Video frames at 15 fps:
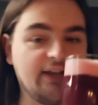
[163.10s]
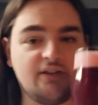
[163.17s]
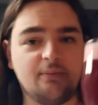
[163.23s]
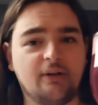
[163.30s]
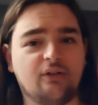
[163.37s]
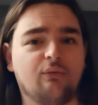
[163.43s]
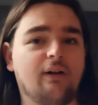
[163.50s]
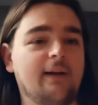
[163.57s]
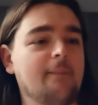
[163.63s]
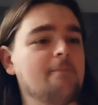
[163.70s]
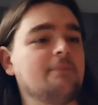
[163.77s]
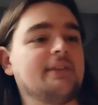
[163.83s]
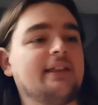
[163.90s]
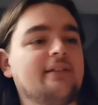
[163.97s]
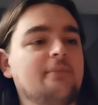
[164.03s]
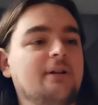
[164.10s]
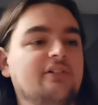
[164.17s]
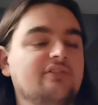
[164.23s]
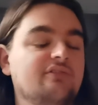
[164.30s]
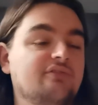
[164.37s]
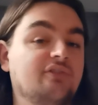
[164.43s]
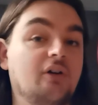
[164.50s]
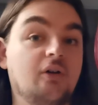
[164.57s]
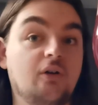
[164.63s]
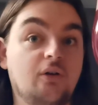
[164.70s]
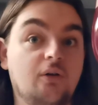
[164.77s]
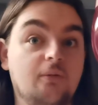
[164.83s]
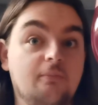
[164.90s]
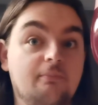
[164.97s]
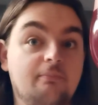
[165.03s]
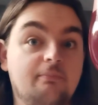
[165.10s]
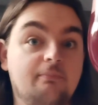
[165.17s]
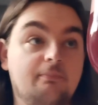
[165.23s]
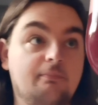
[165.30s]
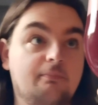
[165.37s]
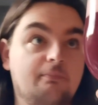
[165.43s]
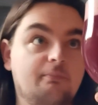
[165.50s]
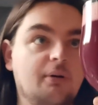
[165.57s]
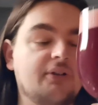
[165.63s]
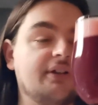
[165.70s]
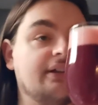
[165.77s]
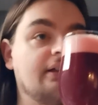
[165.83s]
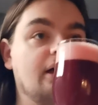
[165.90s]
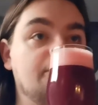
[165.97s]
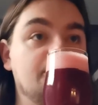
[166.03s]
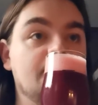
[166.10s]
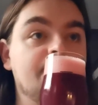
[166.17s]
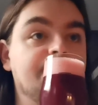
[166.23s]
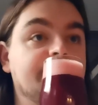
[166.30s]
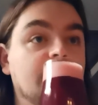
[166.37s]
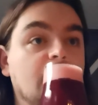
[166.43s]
It smells great. Let's get Malcolm for body and cup.